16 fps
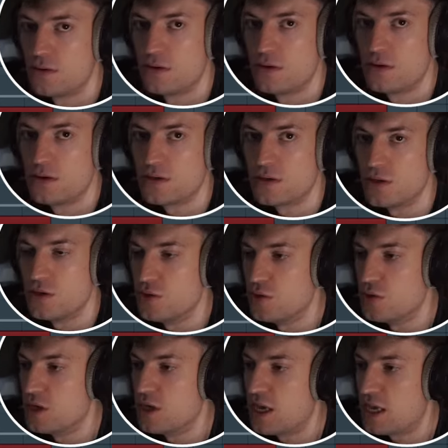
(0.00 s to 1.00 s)
So
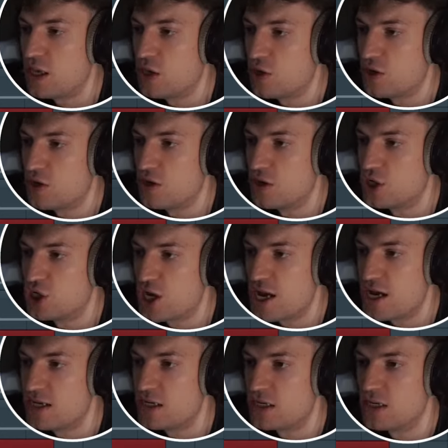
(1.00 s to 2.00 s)
you can
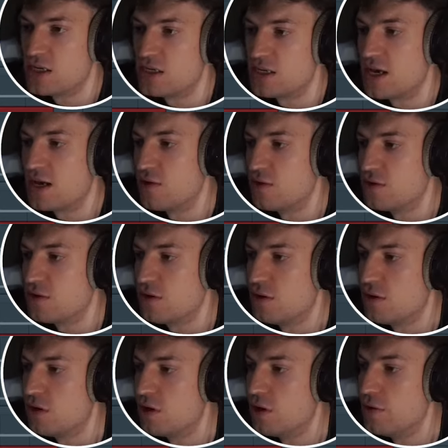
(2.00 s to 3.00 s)
change the sound
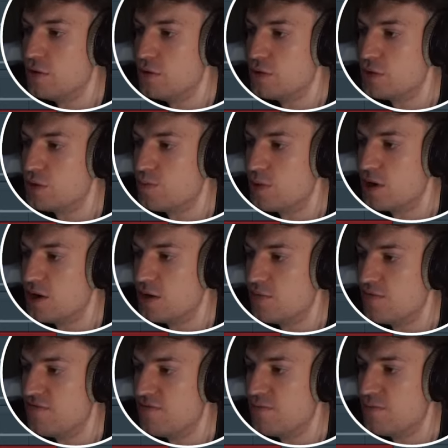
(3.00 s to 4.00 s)
loads by
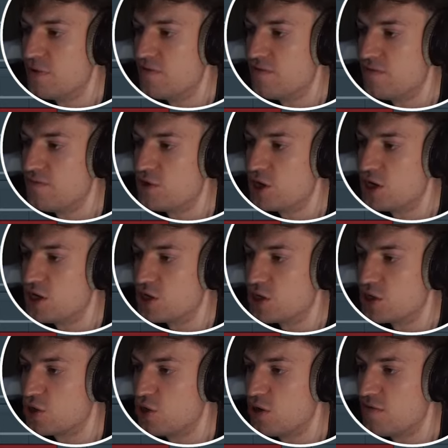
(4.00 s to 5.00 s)
changing
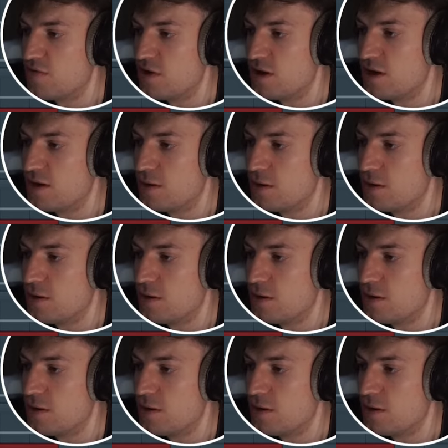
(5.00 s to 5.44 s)
the cutoff here,